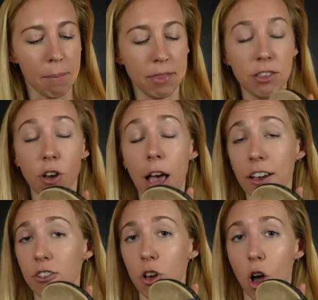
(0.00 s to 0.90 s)
These are
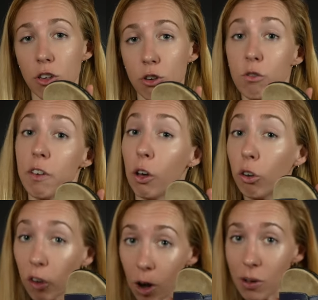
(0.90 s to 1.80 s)
actually also
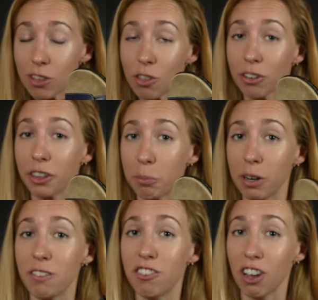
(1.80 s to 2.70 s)
Velcro, and so they're a little bit
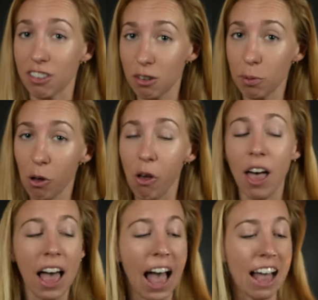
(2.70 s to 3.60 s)
adjustable
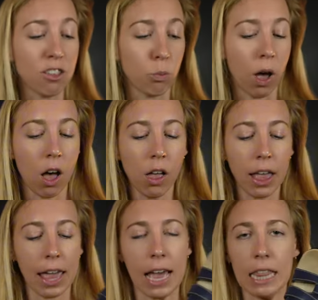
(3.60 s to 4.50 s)
as well.
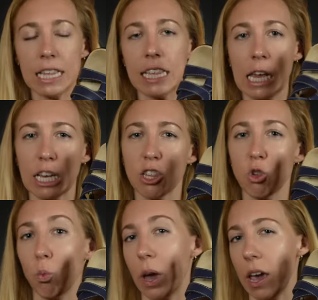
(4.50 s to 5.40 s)
And this is like a
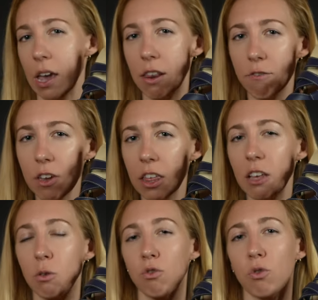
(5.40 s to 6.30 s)
suede feeling,
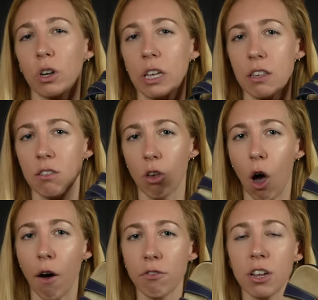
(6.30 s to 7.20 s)
so it's really
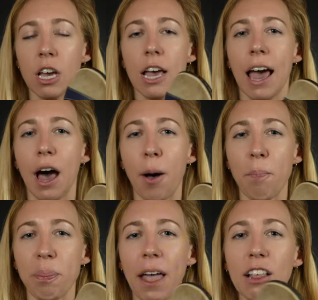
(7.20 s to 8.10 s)
soft.
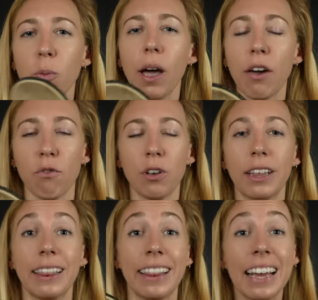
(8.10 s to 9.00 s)
That's why I
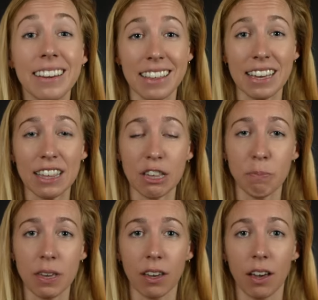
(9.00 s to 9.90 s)
really liked these, is
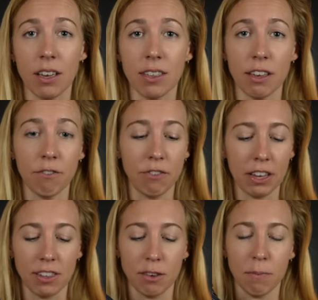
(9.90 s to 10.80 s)
because it
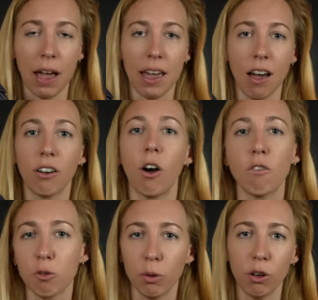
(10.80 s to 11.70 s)
fixed my
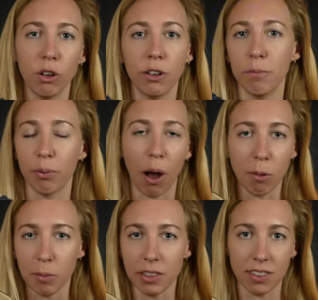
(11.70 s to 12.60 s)
uncomfortable
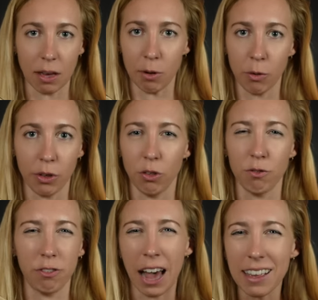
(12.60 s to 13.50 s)
problem in the summer where
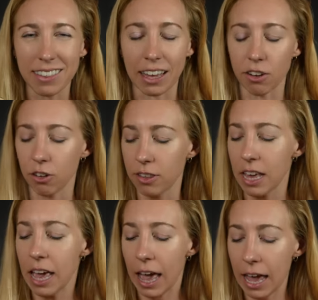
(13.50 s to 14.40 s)
those flat sandals,
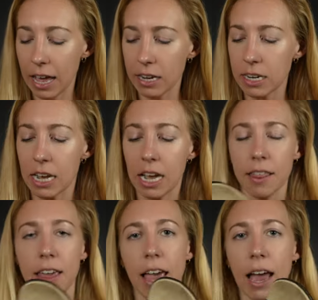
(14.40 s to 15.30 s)
and
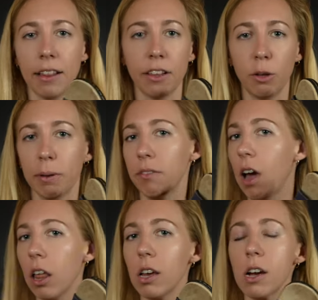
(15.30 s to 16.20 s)
they add a little bit of
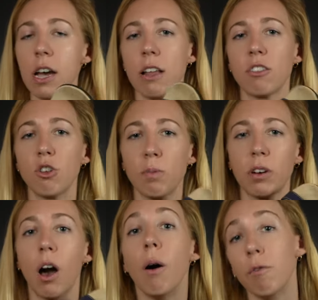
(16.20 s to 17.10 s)
color and super
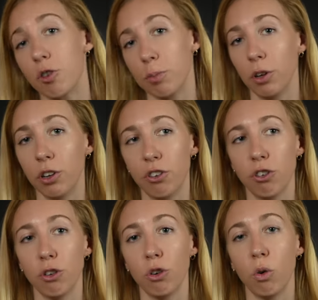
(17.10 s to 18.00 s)
comfortable
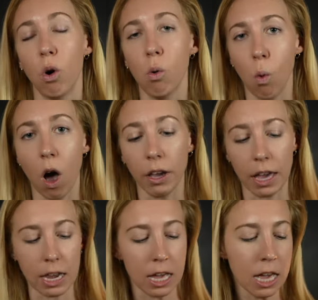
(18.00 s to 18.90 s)
to walk
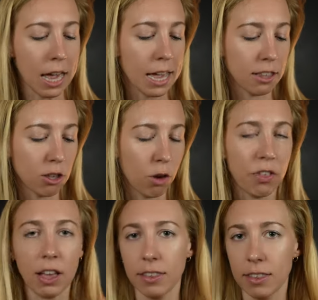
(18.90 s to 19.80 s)
in. And so if
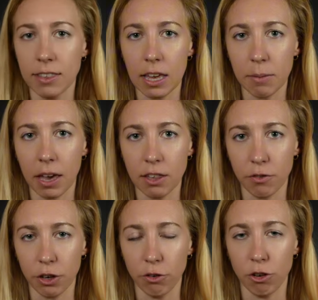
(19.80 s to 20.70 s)
that's the same case for
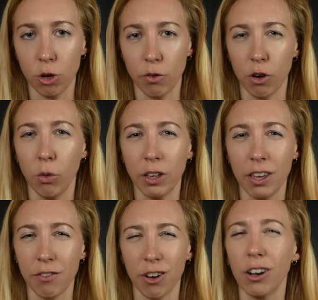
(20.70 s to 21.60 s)
you too, if
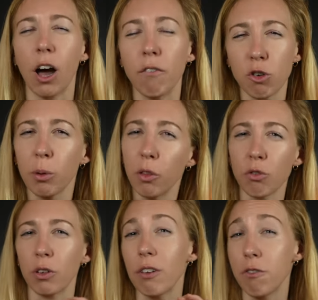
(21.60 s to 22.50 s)
you're uncomfortable in those
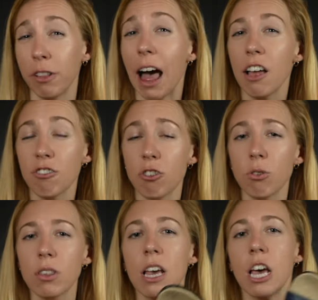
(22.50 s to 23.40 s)
really flat
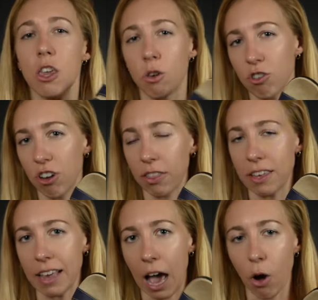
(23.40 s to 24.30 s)
shoes, you can check
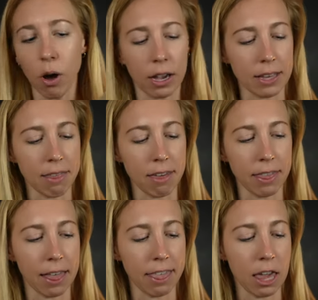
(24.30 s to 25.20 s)
these out because I think
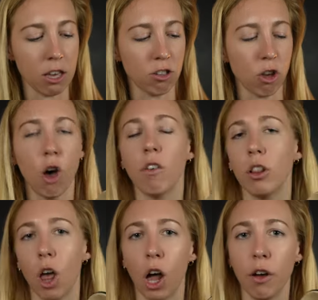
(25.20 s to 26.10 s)
that they solve a
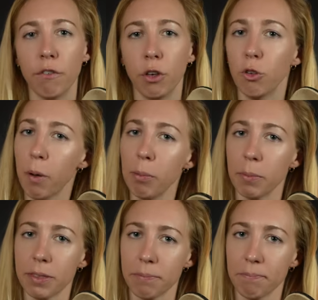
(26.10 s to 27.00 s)
lot of those
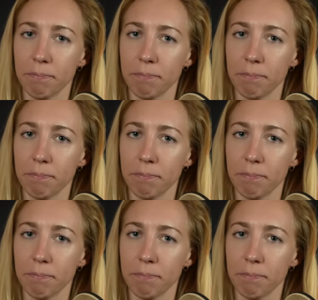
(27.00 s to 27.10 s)
problems.